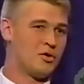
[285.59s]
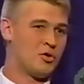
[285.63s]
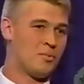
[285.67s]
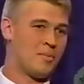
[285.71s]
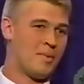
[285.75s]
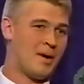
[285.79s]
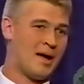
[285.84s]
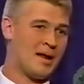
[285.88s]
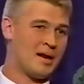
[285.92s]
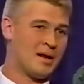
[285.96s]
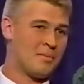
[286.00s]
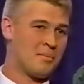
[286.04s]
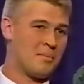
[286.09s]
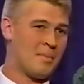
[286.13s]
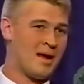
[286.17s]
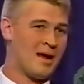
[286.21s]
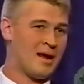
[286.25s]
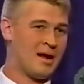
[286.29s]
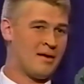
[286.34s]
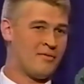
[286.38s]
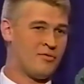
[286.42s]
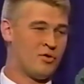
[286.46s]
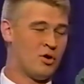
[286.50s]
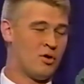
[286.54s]
Your body
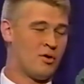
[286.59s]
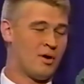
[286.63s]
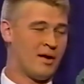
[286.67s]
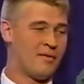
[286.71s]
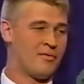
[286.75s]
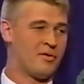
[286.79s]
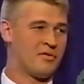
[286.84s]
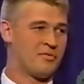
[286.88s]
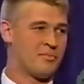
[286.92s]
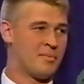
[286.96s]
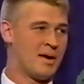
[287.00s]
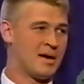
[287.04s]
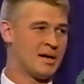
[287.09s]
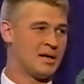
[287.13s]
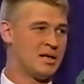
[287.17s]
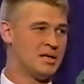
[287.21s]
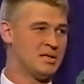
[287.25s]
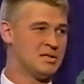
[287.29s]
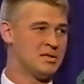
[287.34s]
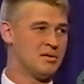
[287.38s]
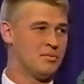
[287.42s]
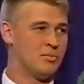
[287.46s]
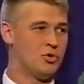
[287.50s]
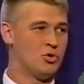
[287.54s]
may, if you don't have enough
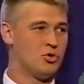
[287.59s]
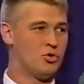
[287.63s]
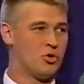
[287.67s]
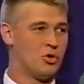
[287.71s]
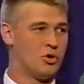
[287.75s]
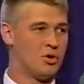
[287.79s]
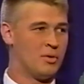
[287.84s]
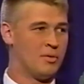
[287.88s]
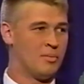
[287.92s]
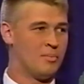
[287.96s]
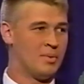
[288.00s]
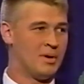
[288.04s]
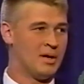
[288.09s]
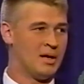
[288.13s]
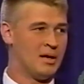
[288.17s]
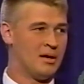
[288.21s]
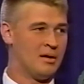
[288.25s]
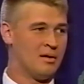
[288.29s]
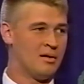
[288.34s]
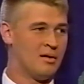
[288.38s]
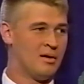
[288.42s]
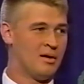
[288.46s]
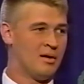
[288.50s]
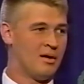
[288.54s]
magnesium, you could
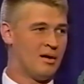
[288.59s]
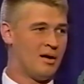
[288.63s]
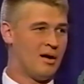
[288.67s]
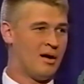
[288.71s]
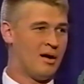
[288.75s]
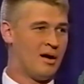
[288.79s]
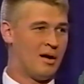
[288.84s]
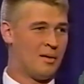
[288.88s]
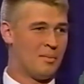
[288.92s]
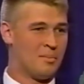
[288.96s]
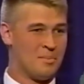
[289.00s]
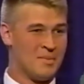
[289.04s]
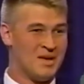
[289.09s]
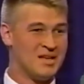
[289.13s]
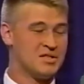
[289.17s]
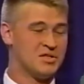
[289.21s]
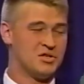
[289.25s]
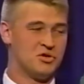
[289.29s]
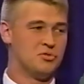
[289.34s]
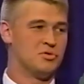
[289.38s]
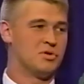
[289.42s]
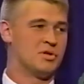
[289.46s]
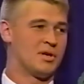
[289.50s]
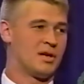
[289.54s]
be
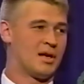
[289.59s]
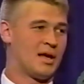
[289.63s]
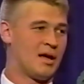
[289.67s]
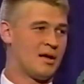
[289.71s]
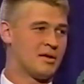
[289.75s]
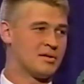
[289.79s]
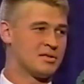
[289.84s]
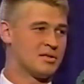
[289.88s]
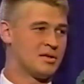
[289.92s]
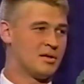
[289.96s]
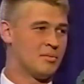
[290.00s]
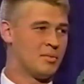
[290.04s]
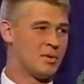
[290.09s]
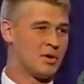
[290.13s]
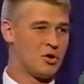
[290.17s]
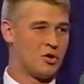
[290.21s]
misusing calcium.